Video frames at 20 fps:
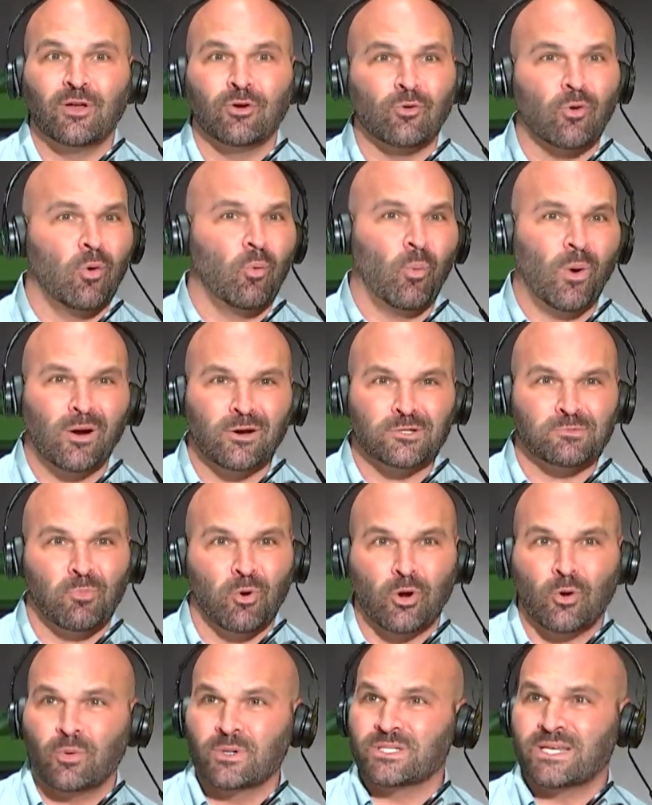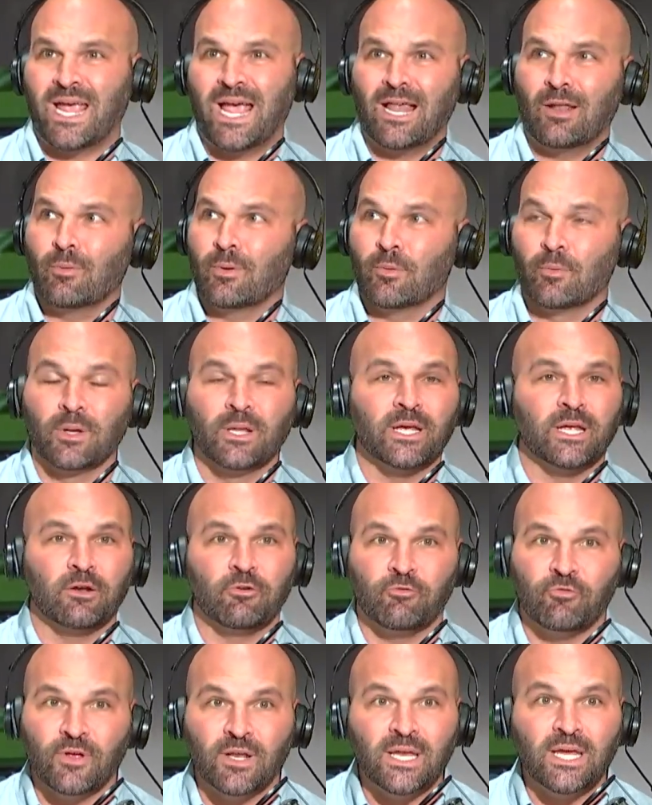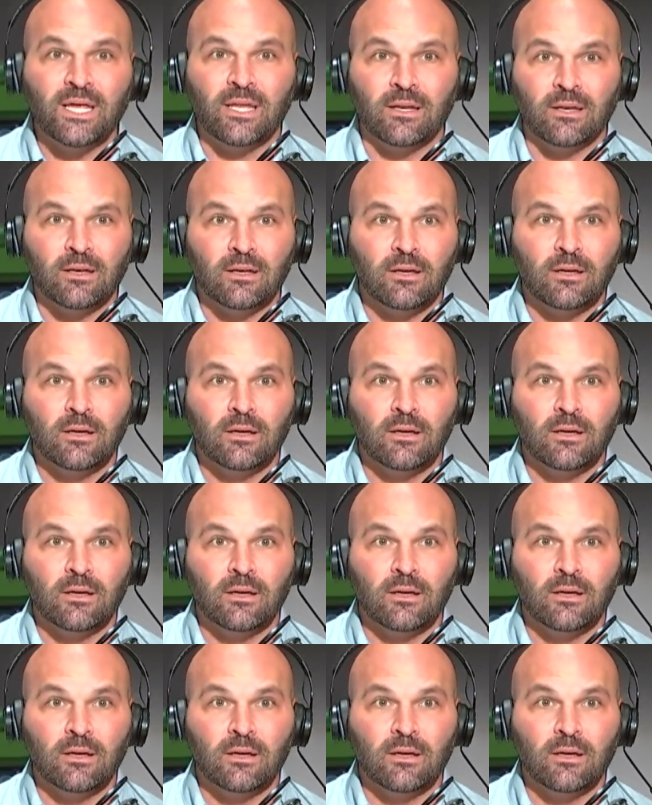You're going, where is Marquez Callaway really going to fit in?